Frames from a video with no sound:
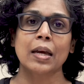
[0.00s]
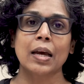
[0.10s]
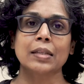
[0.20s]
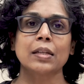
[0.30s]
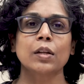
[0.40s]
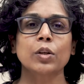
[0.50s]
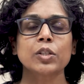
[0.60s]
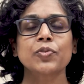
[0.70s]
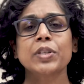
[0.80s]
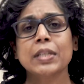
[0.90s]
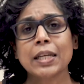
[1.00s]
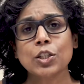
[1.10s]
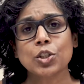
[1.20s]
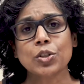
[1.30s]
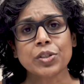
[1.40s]
as it looks for
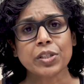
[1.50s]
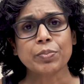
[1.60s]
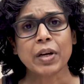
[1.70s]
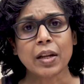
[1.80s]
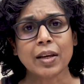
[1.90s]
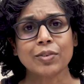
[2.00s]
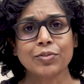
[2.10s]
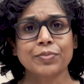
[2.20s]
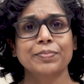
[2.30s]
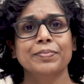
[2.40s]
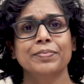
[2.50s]
dangers in my life.